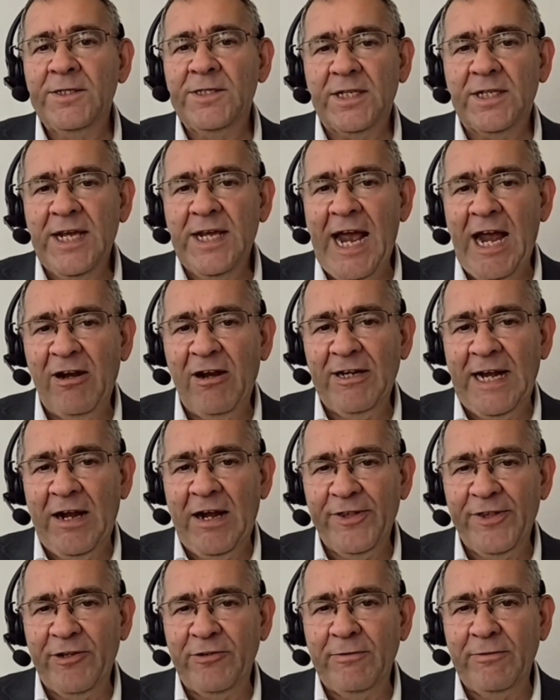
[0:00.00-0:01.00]
to carry
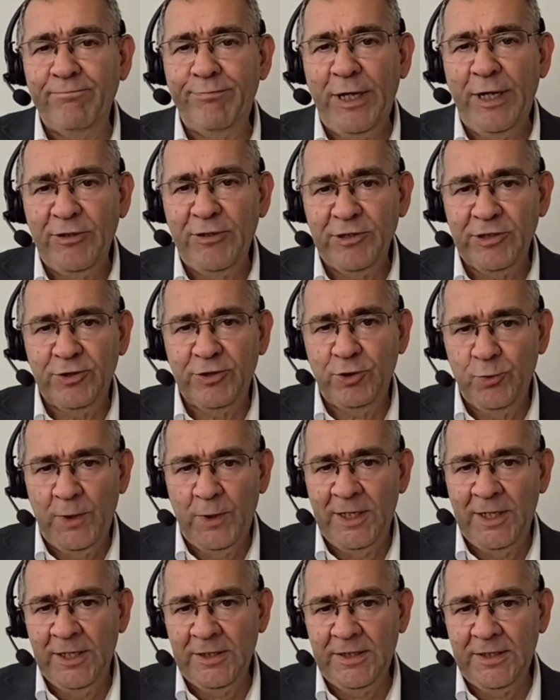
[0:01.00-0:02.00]
out their empirical
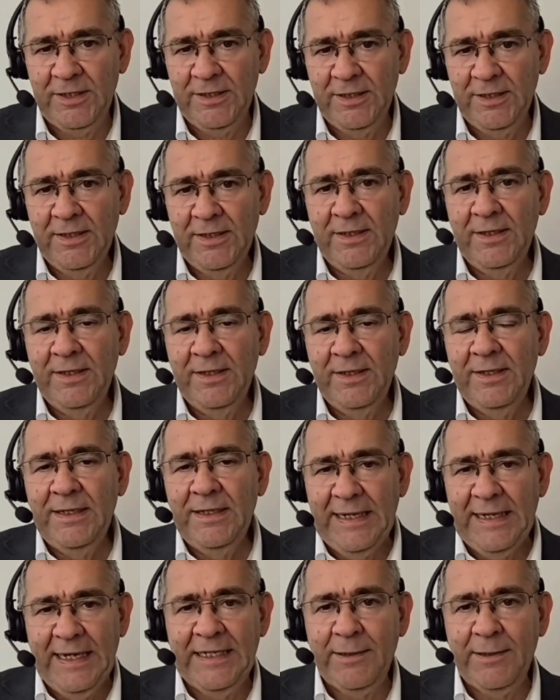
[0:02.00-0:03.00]
work
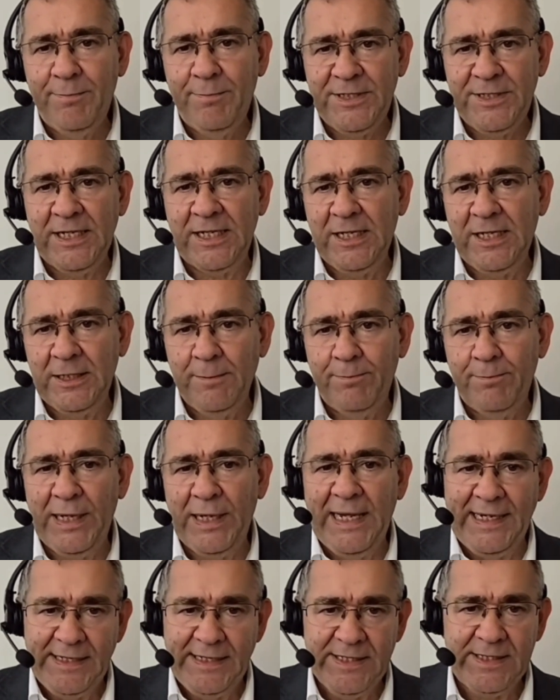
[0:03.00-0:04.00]
in a particular
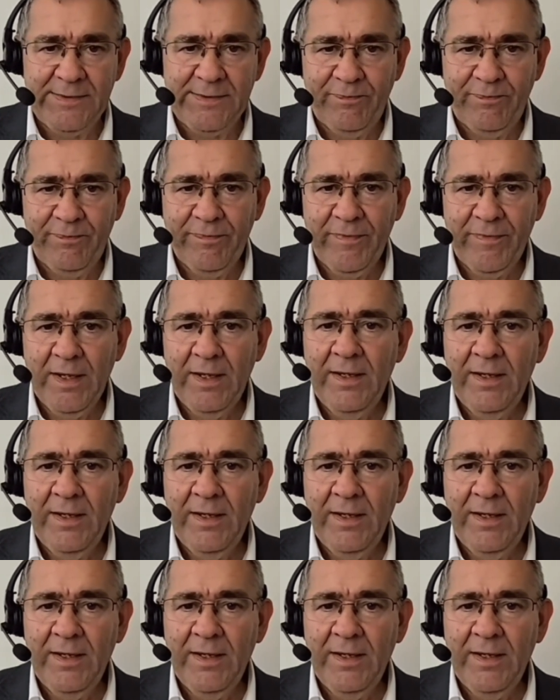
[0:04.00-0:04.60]
place.